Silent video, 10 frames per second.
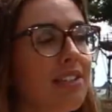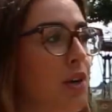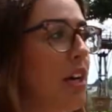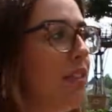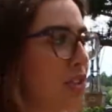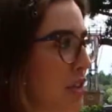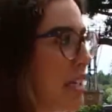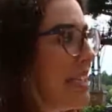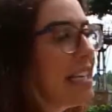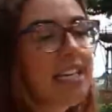So if you do
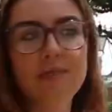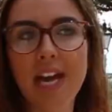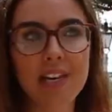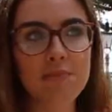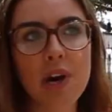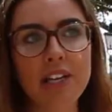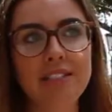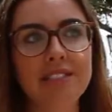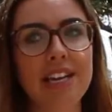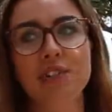need to leave at any
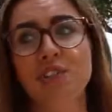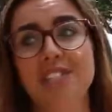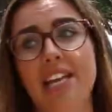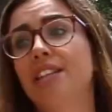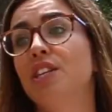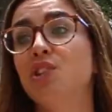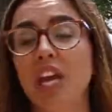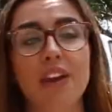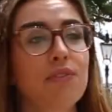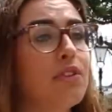point and just stand in the
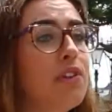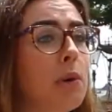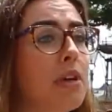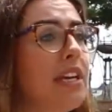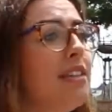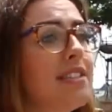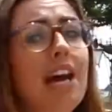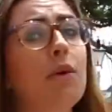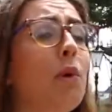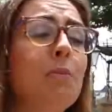shade for a few minutes,
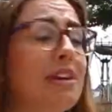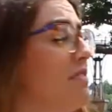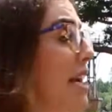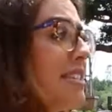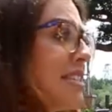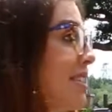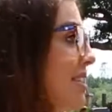I won't be offended.